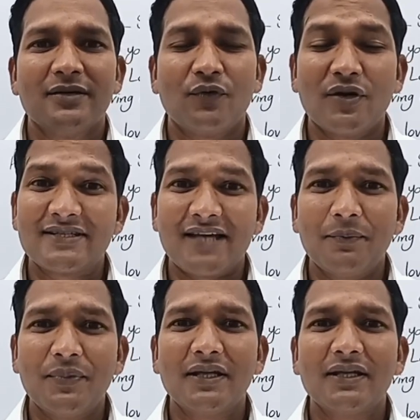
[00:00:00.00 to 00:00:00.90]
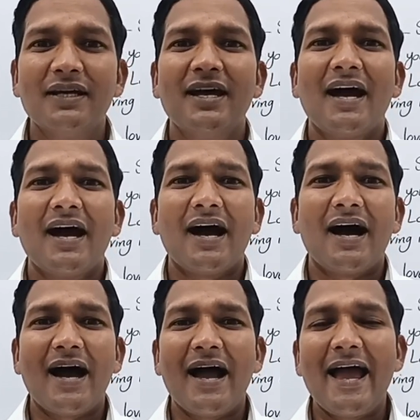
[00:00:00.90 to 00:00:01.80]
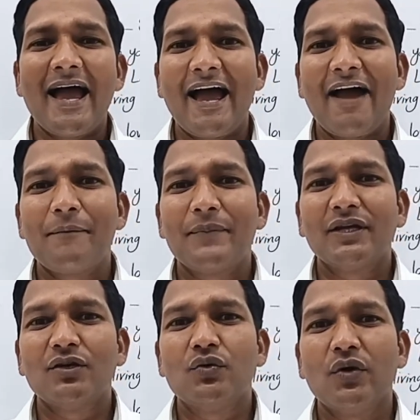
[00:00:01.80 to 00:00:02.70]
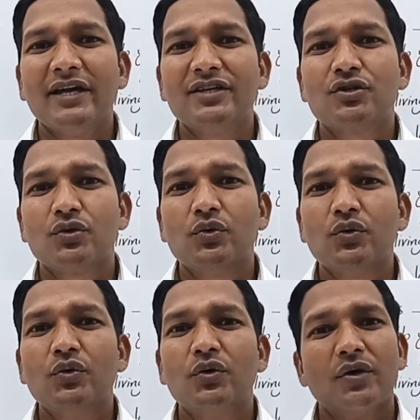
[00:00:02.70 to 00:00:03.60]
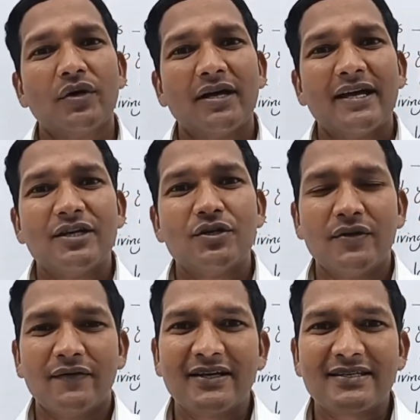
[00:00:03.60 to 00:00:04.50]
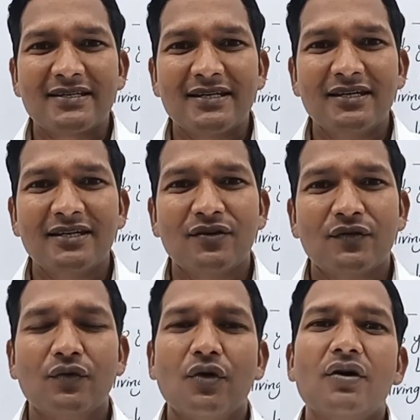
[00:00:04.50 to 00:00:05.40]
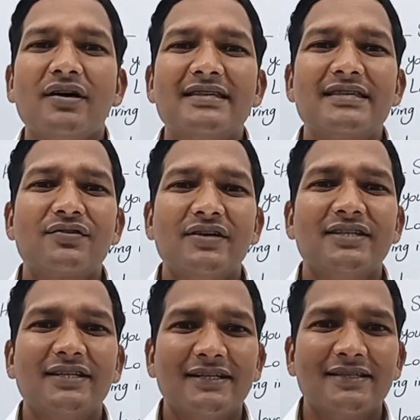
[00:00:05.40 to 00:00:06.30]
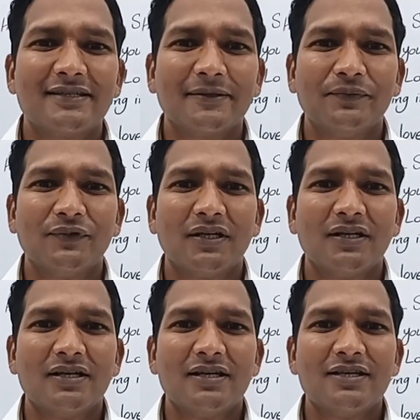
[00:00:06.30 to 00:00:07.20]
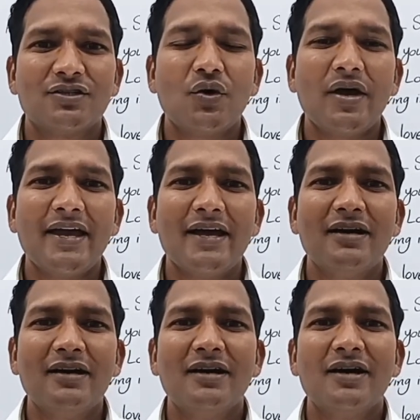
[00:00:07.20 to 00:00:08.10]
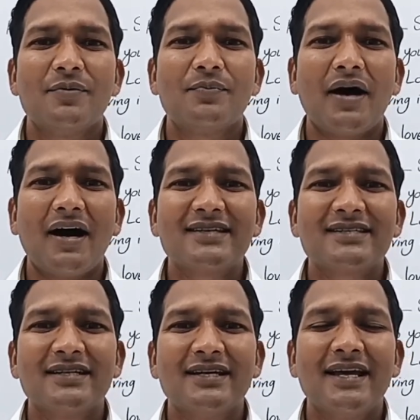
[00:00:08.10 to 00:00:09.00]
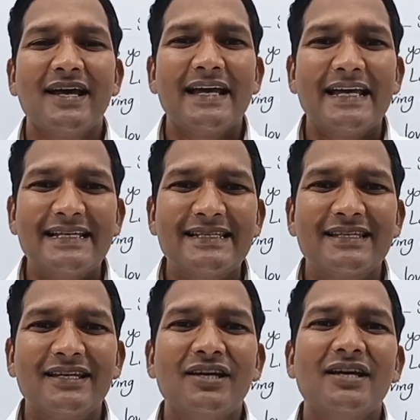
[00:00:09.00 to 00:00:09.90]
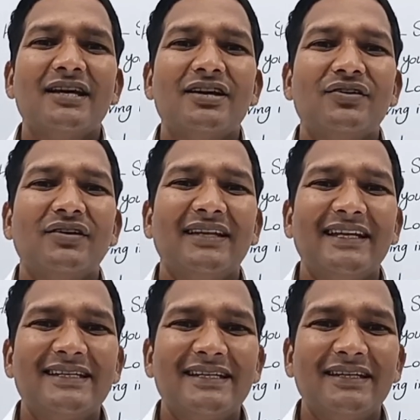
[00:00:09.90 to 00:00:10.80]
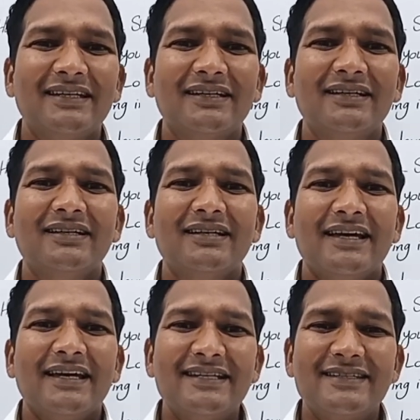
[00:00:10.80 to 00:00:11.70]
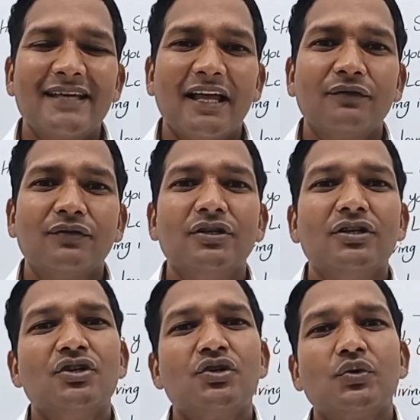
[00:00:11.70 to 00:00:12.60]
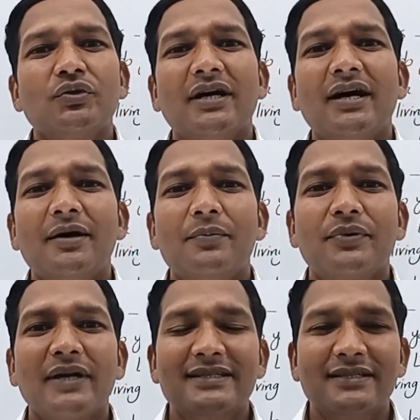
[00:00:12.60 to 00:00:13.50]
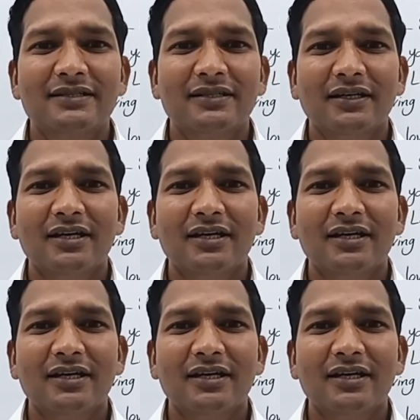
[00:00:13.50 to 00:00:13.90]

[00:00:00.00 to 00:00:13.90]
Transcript: For example, I have been going to university for 3 years. So here, past is relating itself to the present.